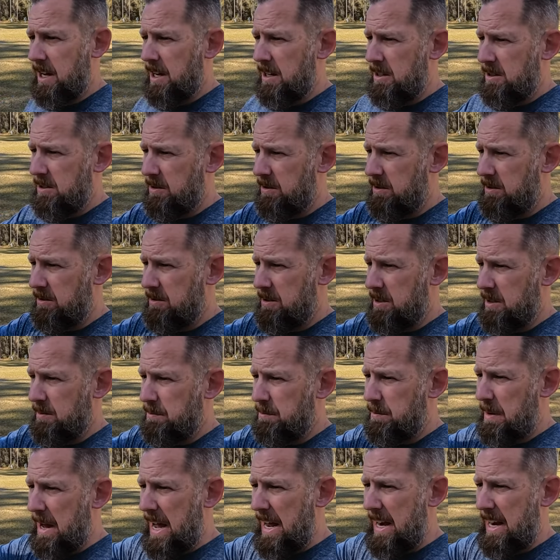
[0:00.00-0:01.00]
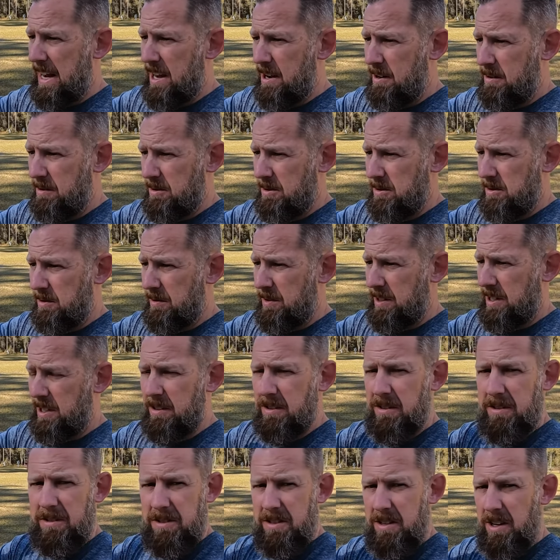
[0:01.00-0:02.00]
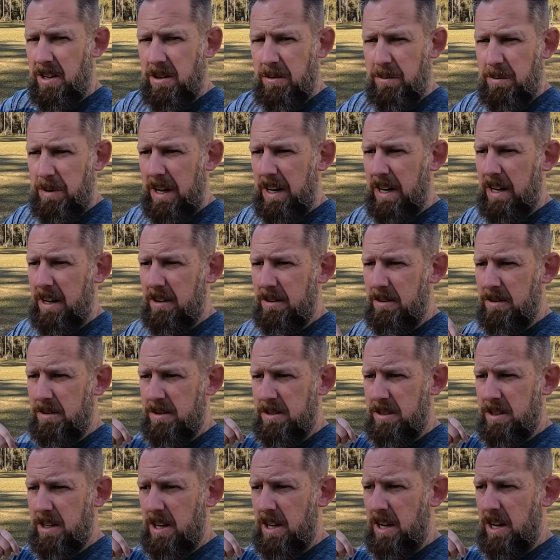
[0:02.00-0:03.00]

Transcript: So there's a bat house over here. There's another bat house.